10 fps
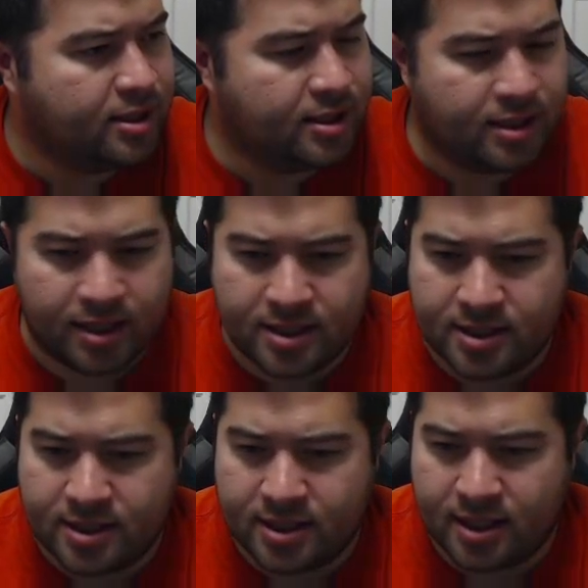let's
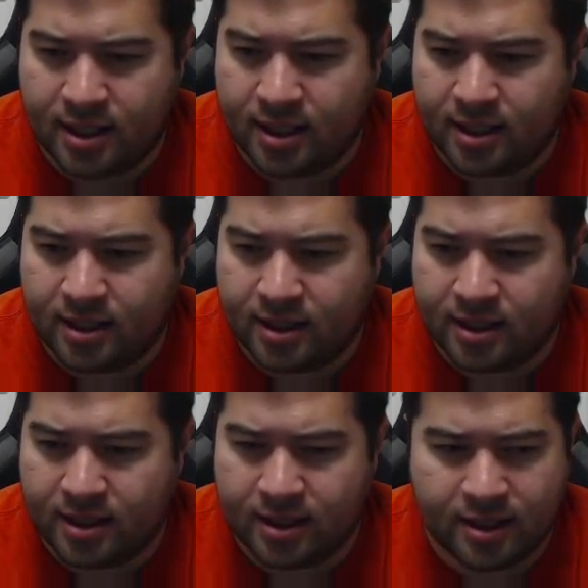see,
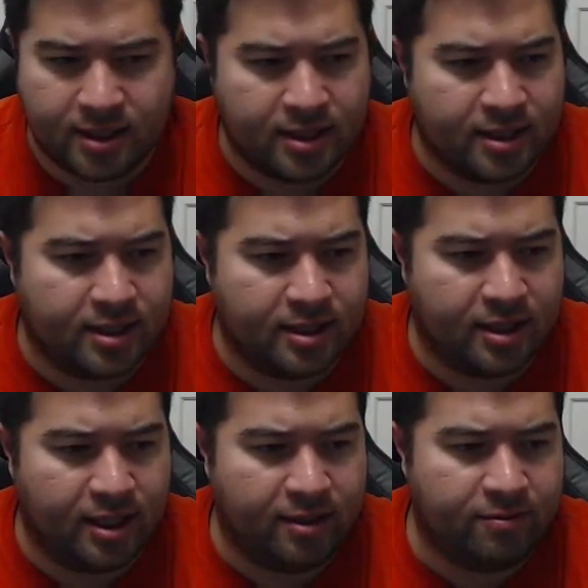in
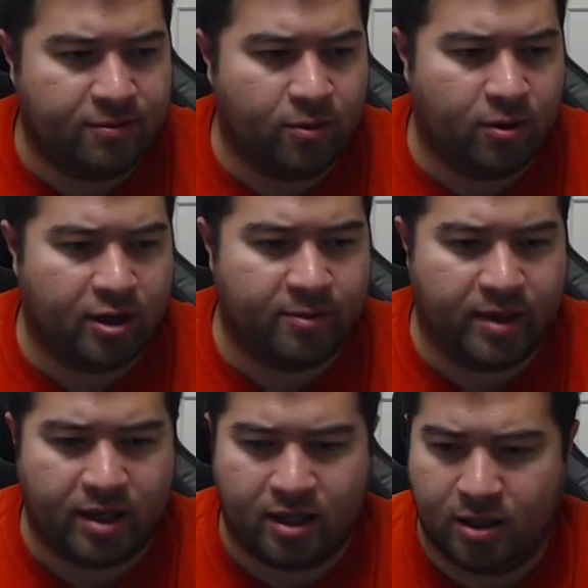line 40 of my
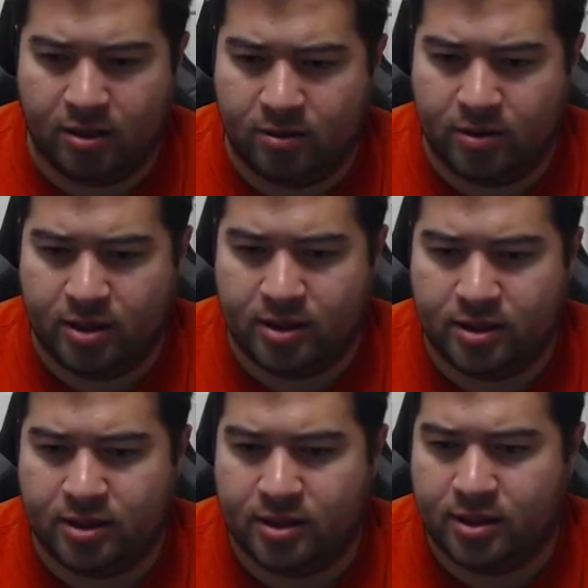code,
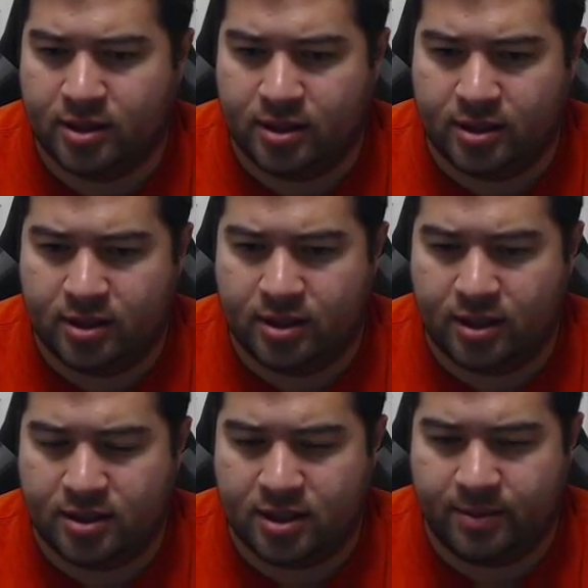
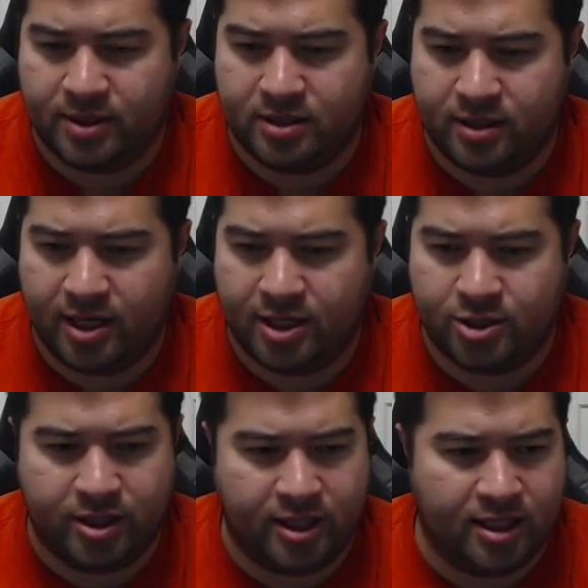assignment to
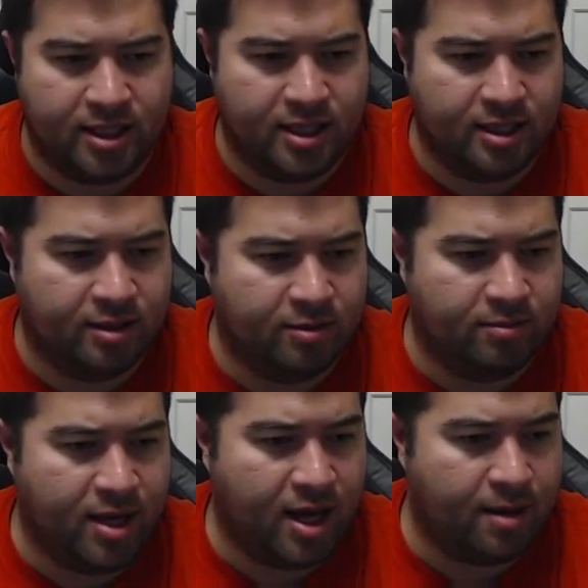entry in nil
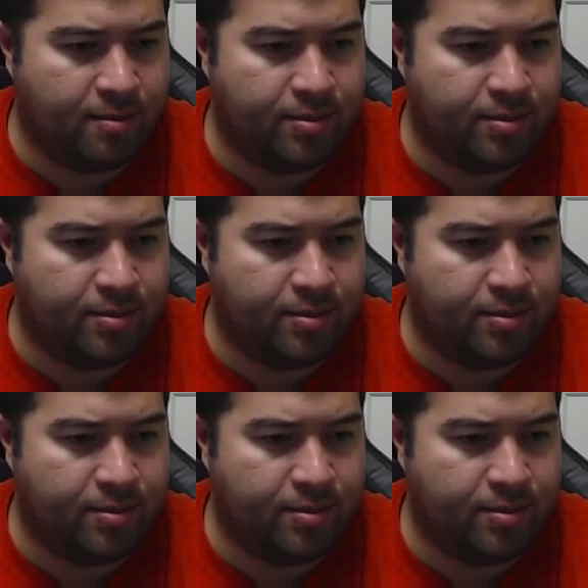map.